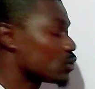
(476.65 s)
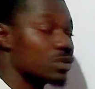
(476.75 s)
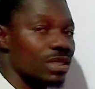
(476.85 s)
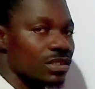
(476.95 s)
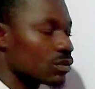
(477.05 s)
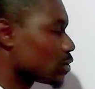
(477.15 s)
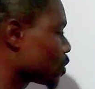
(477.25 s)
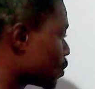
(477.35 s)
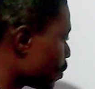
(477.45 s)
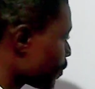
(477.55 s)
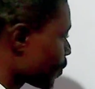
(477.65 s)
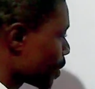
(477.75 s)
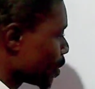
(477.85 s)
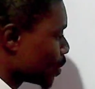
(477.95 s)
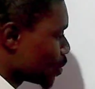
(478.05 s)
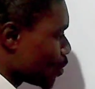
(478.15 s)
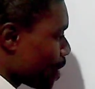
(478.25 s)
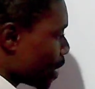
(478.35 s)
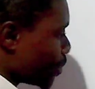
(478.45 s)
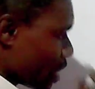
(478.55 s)
to this also. So
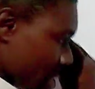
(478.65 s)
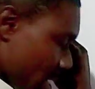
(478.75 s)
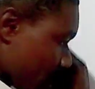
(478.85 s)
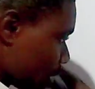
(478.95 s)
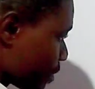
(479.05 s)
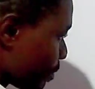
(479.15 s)
by doing that,